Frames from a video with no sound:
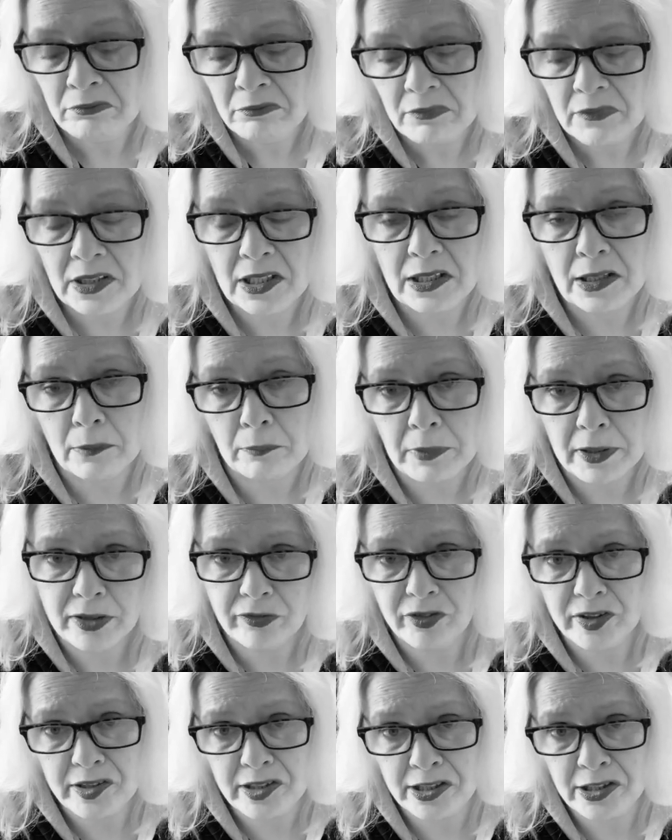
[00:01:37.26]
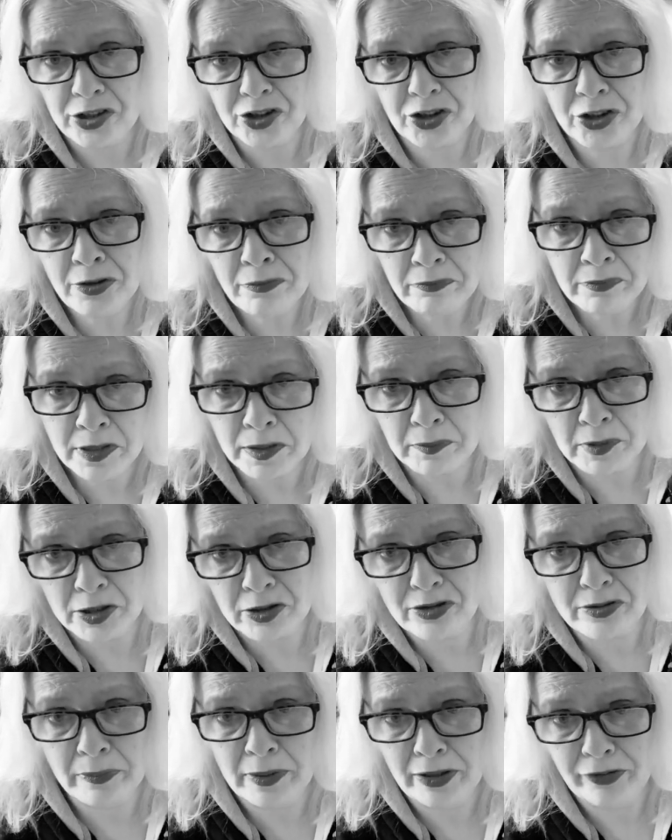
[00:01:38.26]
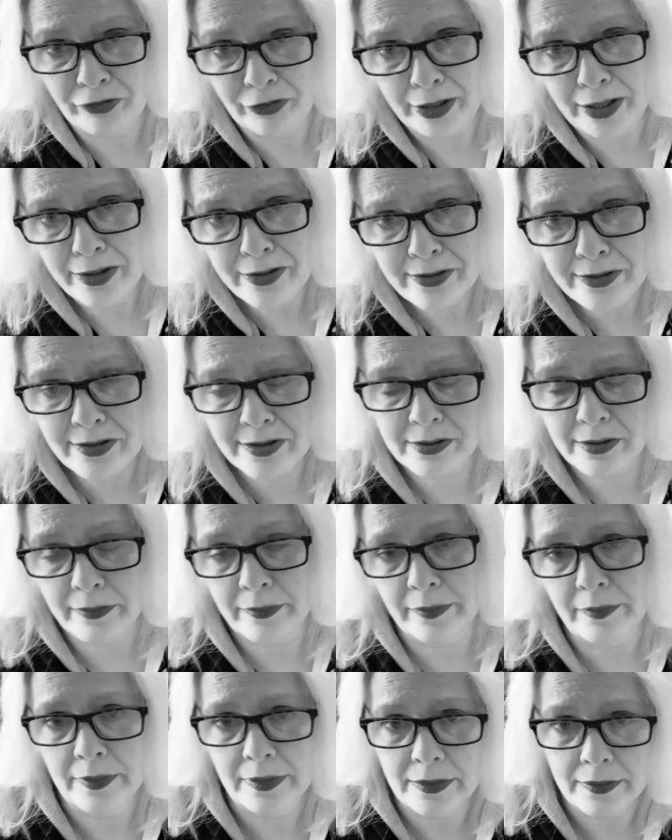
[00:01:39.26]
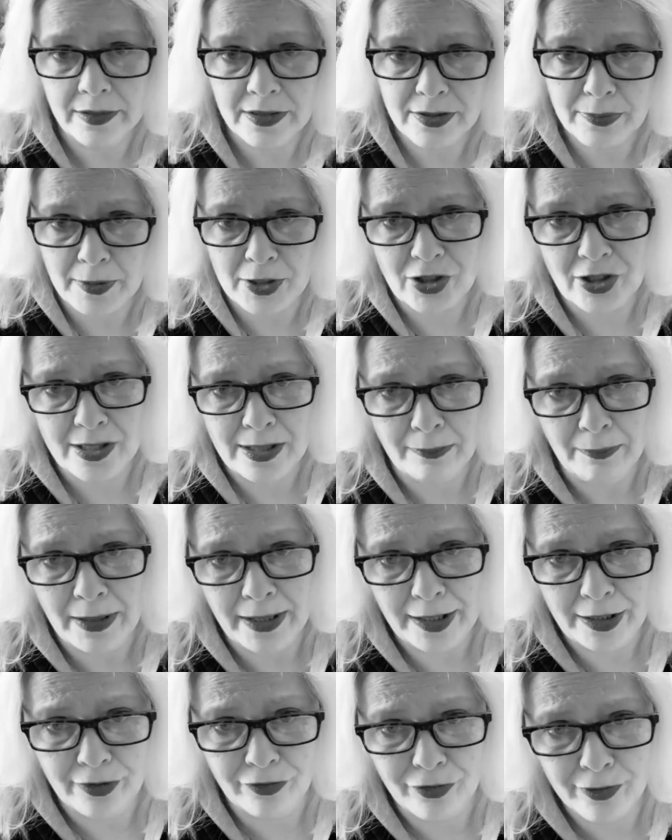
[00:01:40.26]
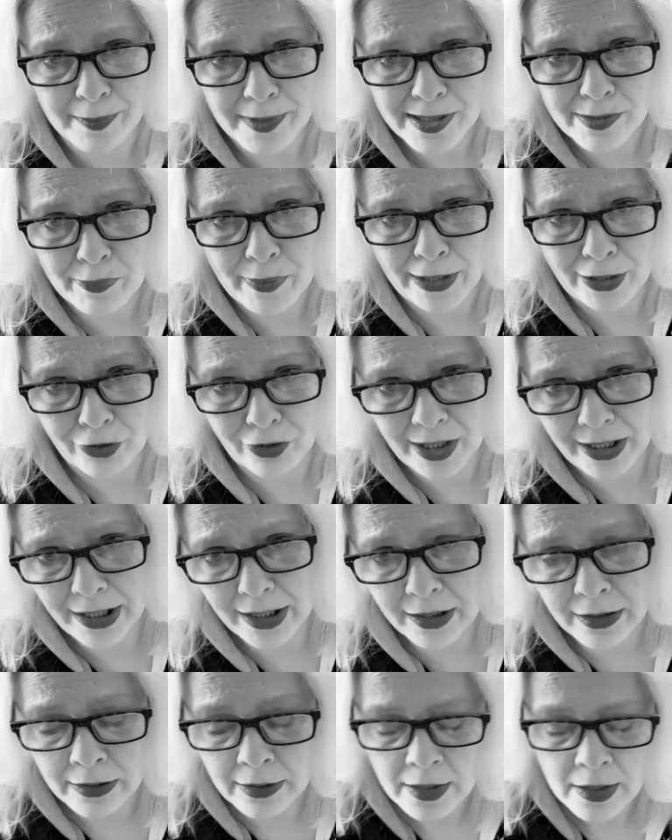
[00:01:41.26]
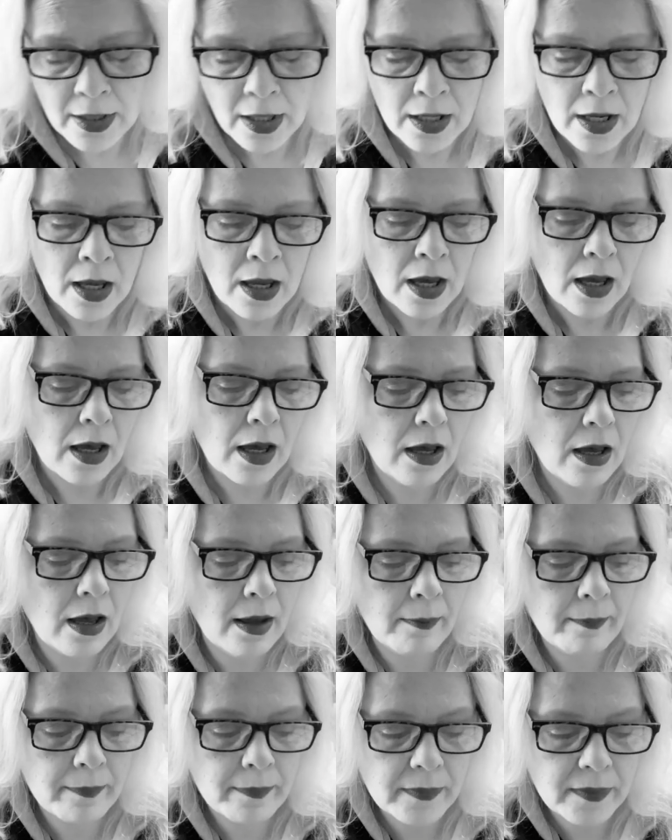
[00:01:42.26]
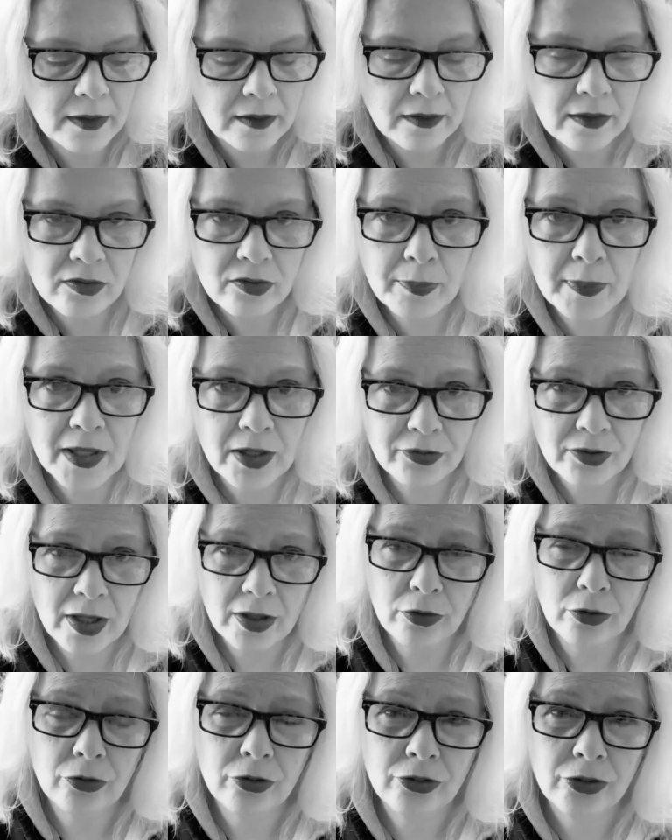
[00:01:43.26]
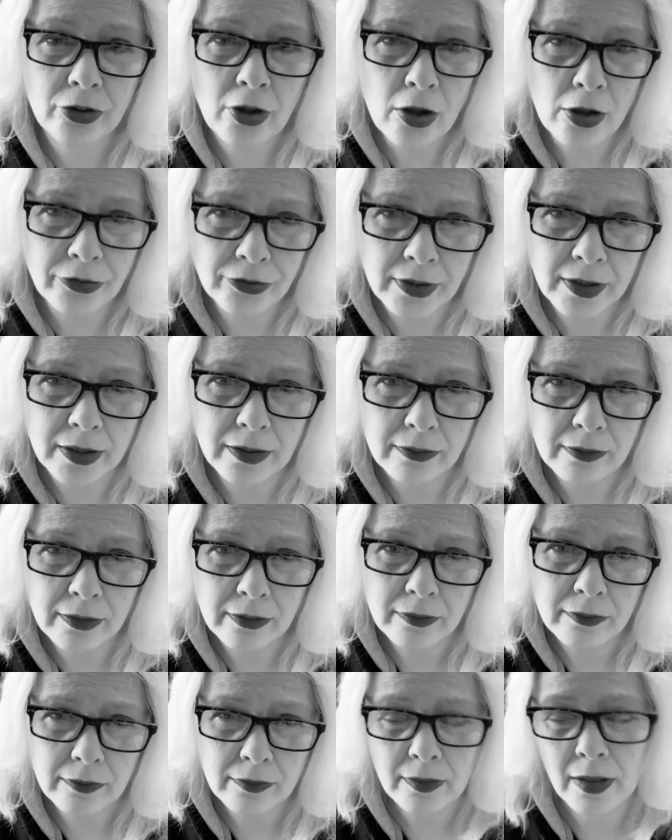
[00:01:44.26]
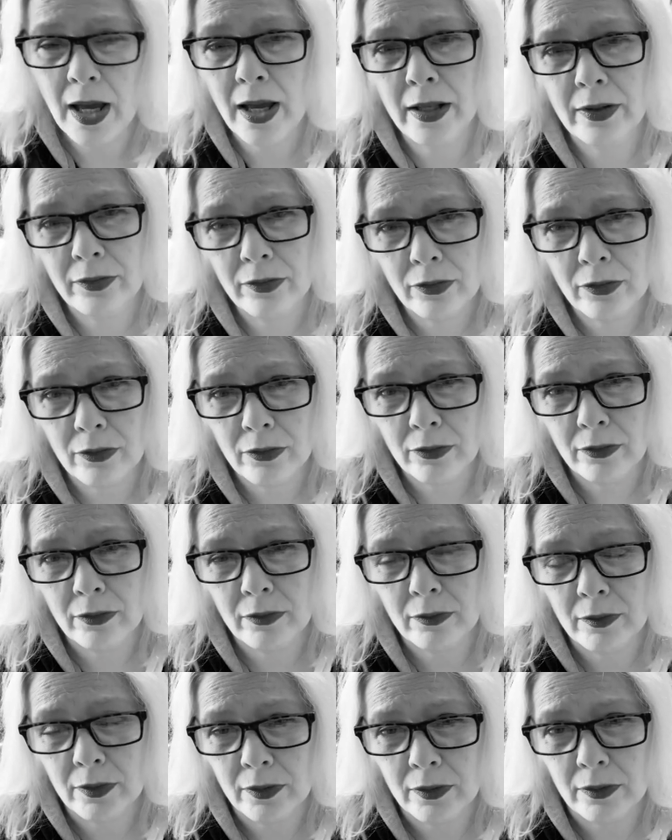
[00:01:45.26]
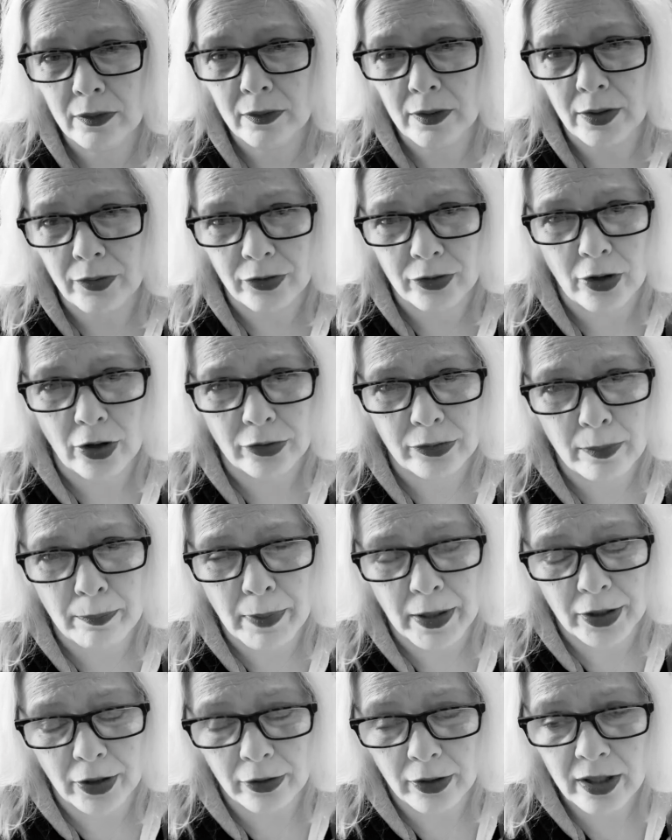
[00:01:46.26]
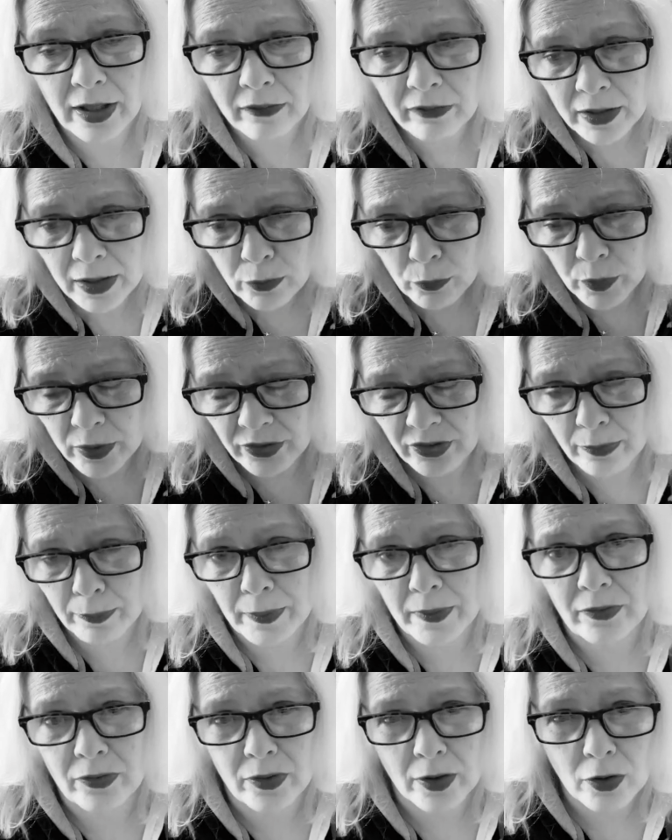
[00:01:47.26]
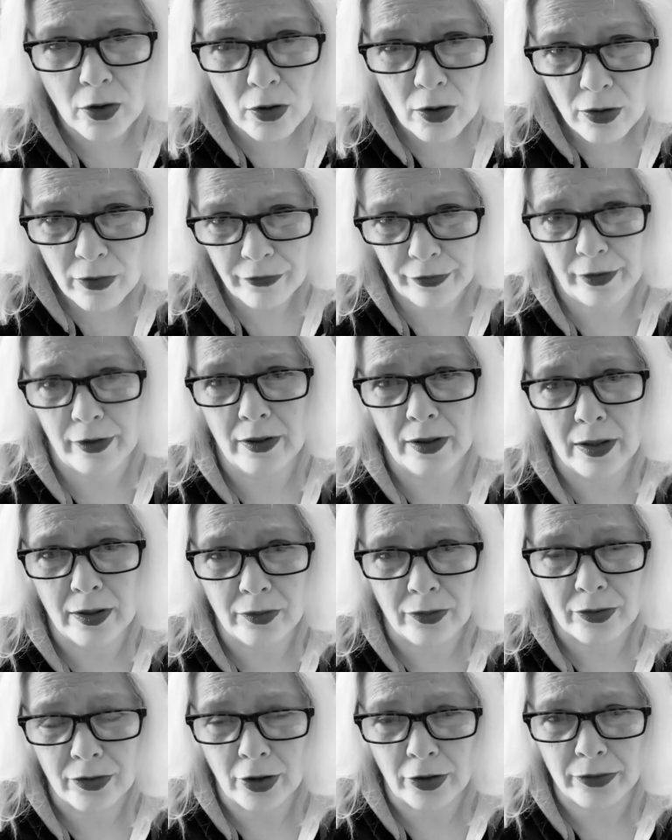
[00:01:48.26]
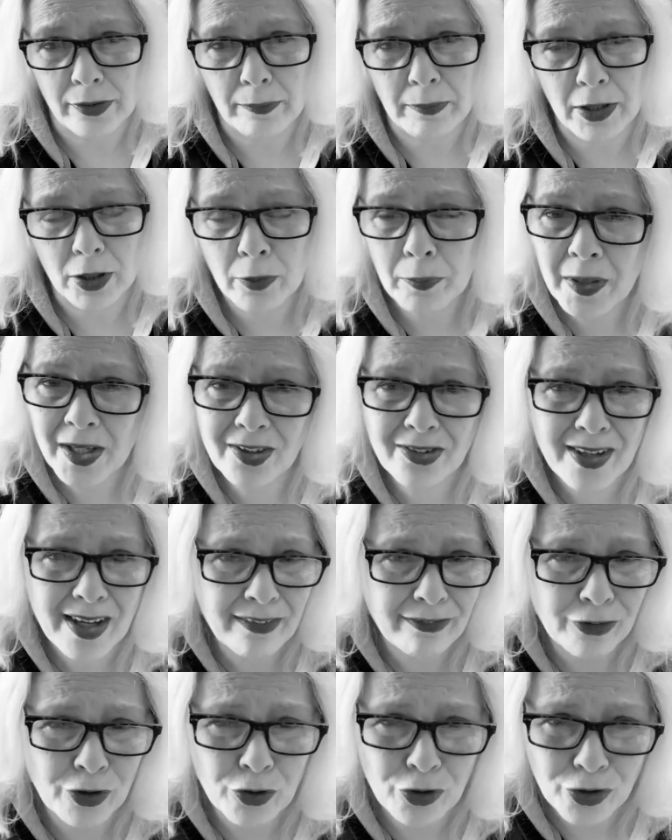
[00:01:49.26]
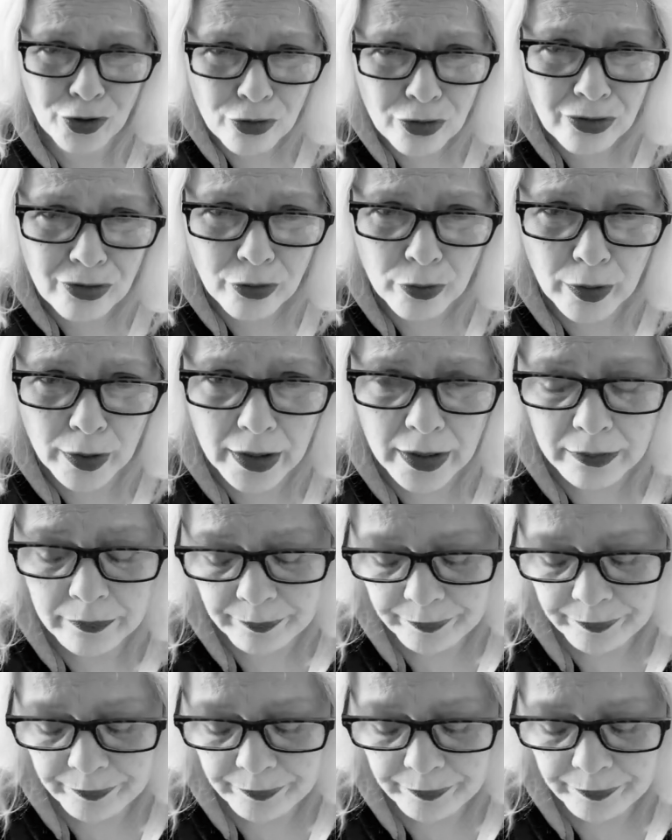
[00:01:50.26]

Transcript: get a bit of attention amongst my friends, especially my infamous pound cake, is because I use salted, not unsalted butter, even in recipes that call for unsalted butter, because I have no use for it.